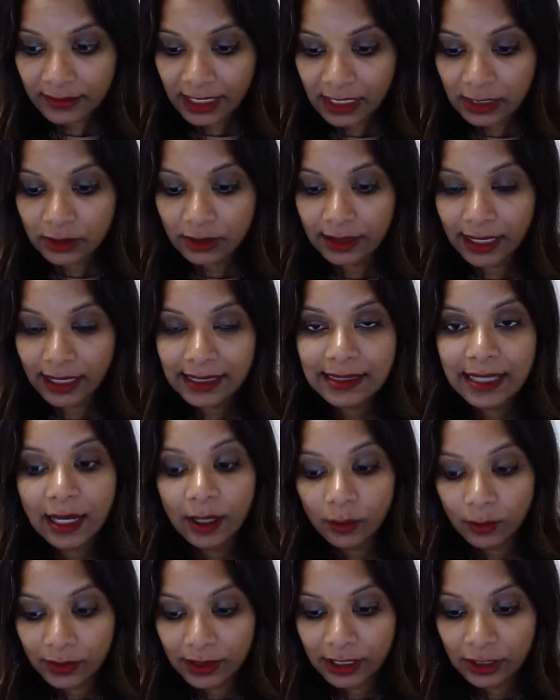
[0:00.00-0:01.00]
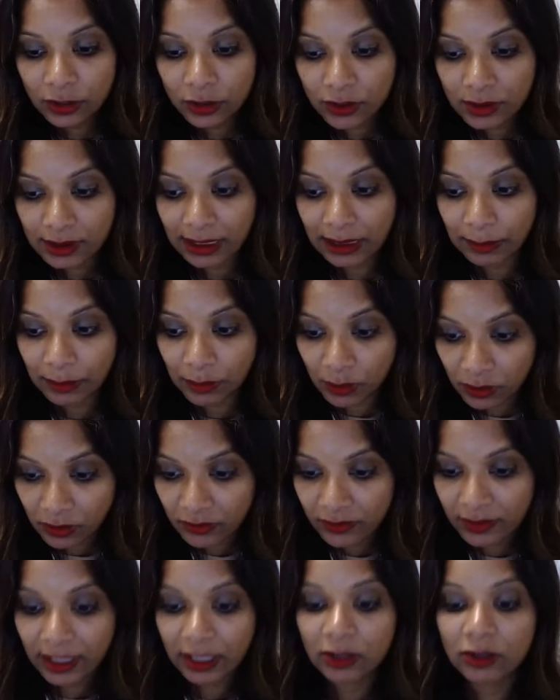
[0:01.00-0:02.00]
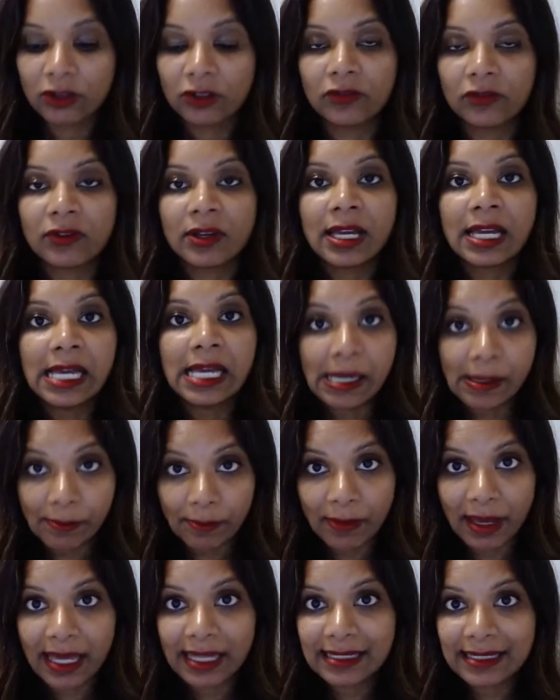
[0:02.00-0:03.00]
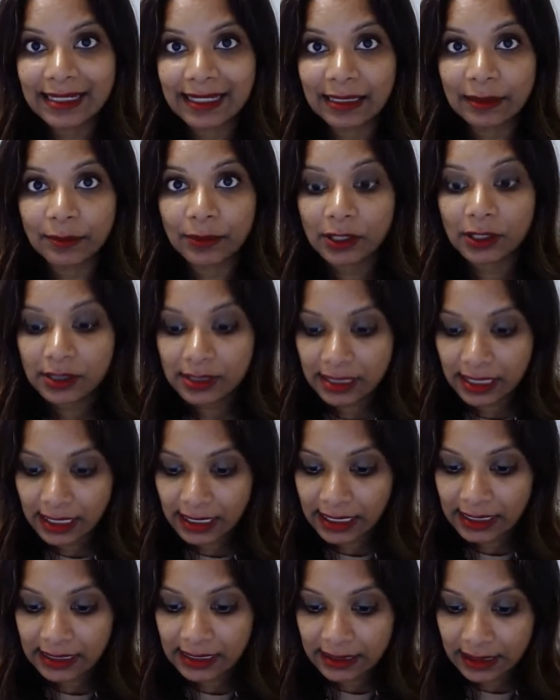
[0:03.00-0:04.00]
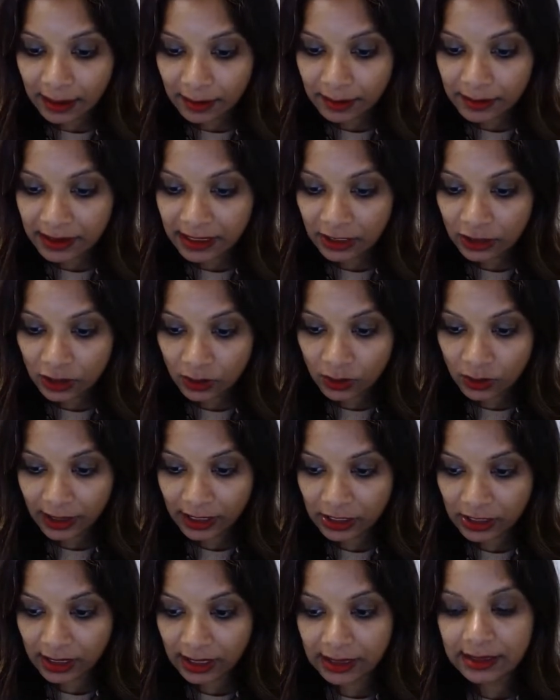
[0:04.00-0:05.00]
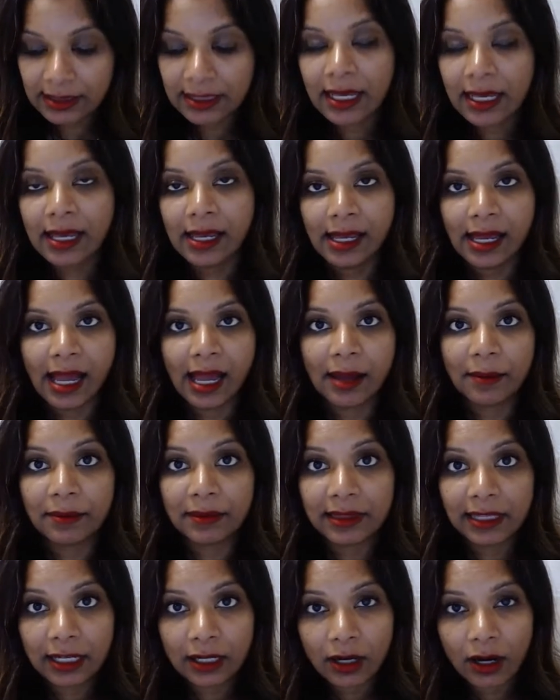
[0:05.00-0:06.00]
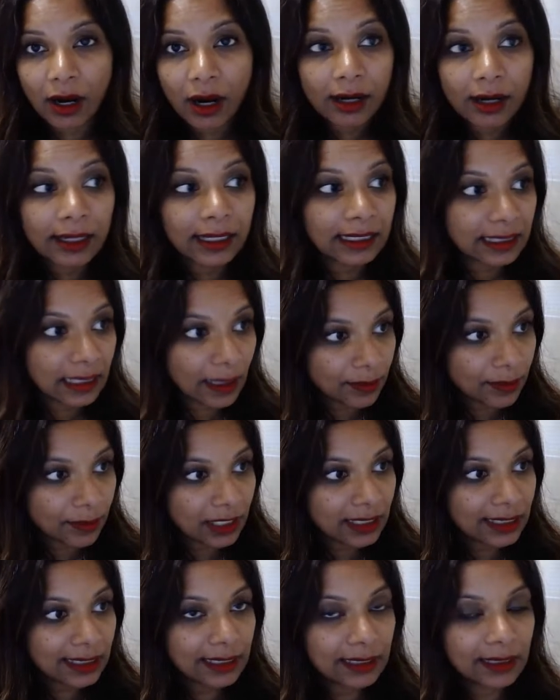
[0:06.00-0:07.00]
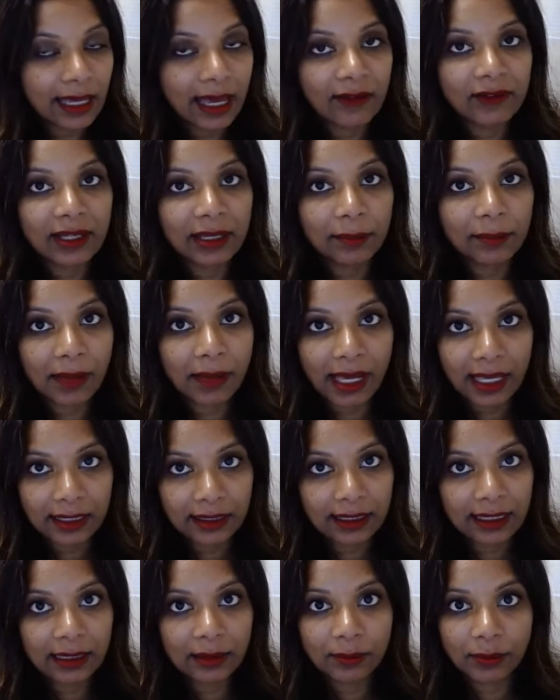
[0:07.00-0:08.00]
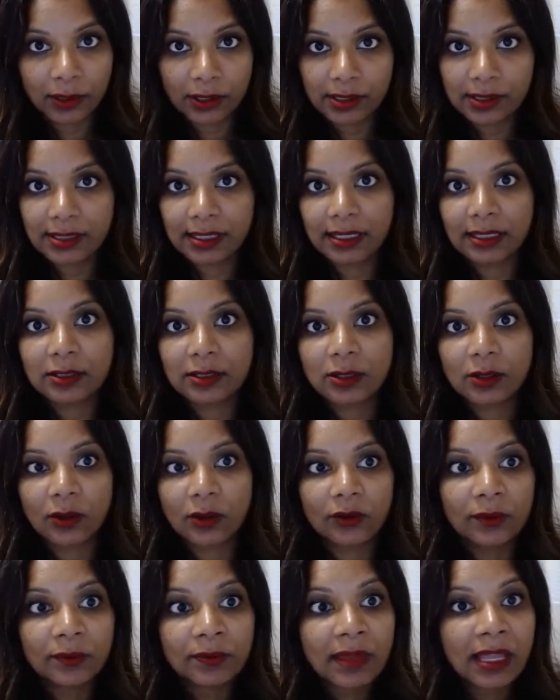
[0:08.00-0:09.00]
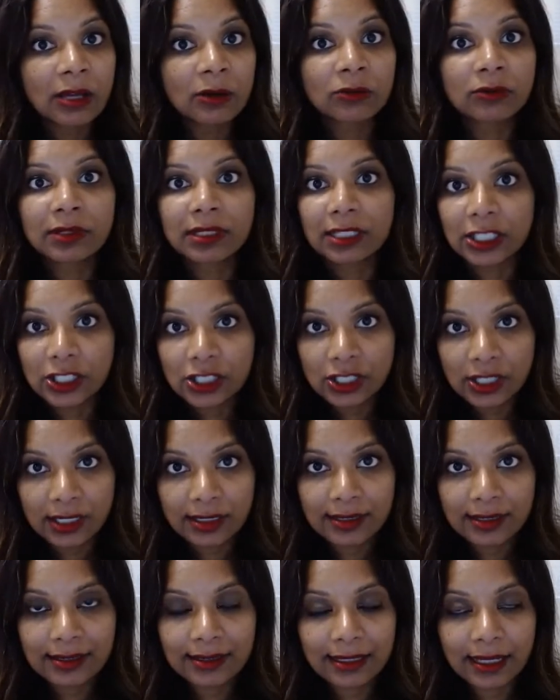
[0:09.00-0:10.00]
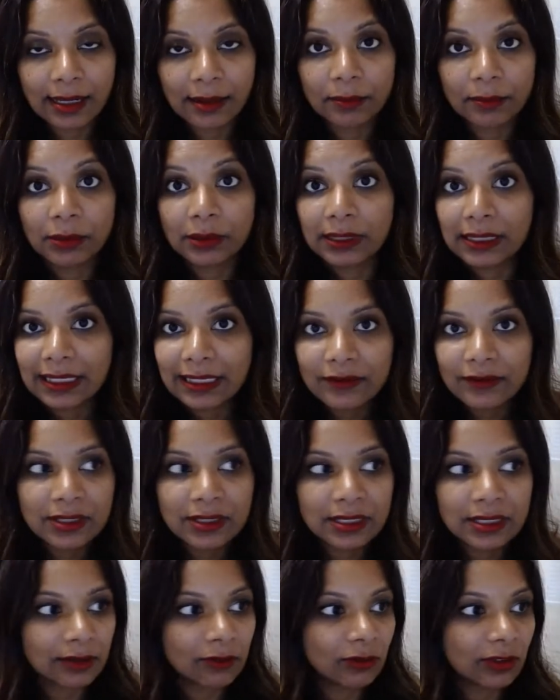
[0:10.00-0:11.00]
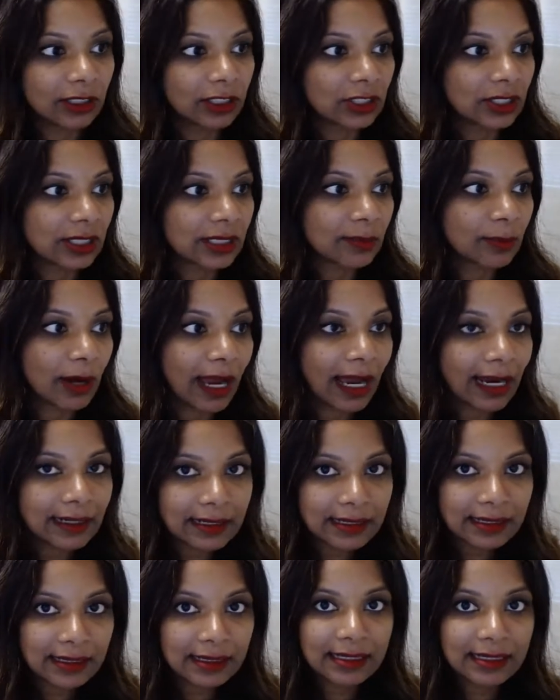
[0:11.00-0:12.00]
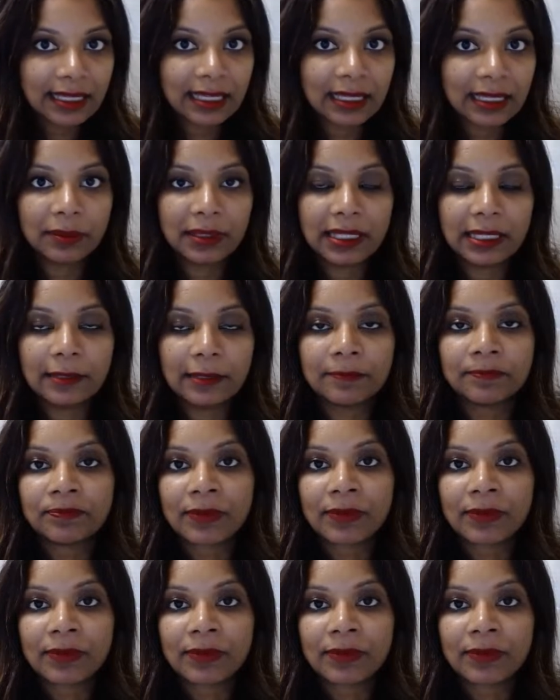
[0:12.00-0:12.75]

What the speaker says: So that's how we usually prove that you've met in person. In some situations, there are exceptions to having met in person. So religious beliefs and religious practices can be